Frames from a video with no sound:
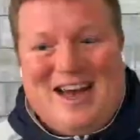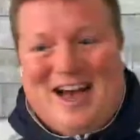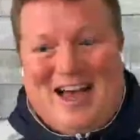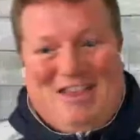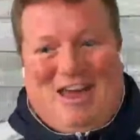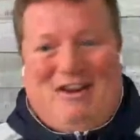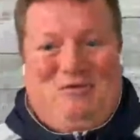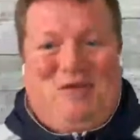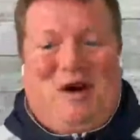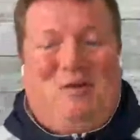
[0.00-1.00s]
uh, that
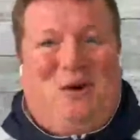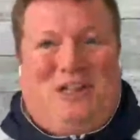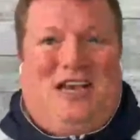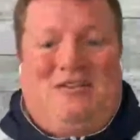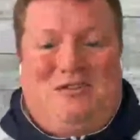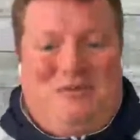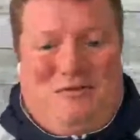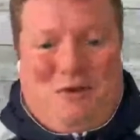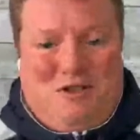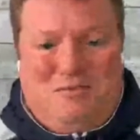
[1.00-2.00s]
it that it works out to
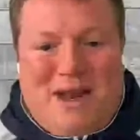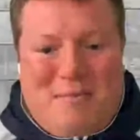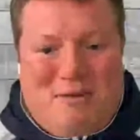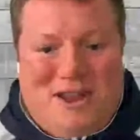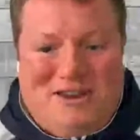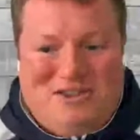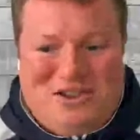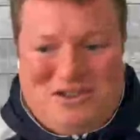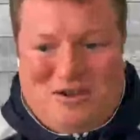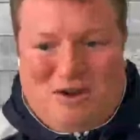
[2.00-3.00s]
for as many players
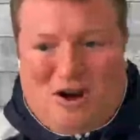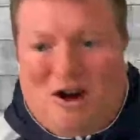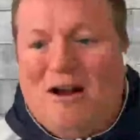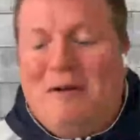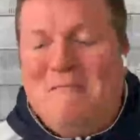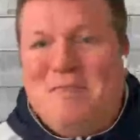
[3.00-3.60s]
as there are.